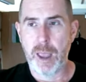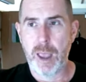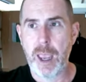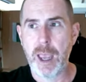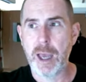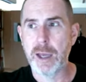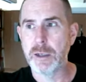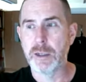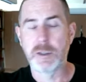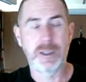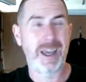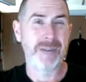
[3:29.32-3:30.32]
And
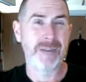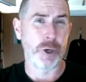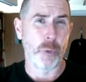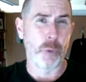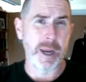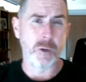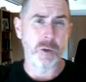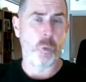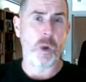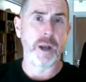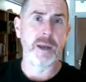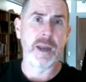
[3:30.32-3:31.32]
it's kind of a great
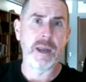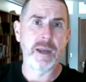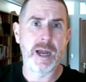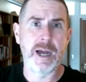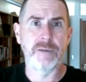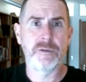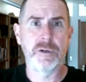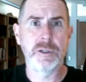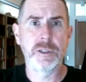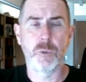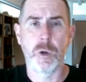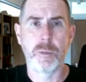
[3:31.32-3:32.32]
one-day
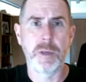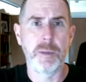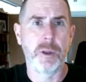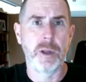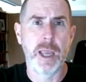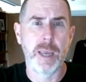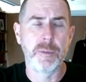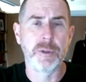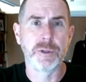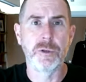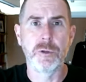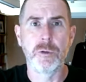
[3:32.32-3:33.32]
conference where people are
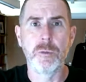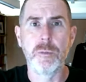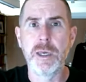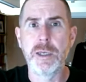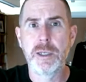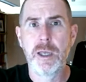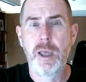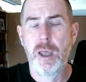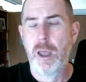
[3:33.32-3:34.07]
able to meet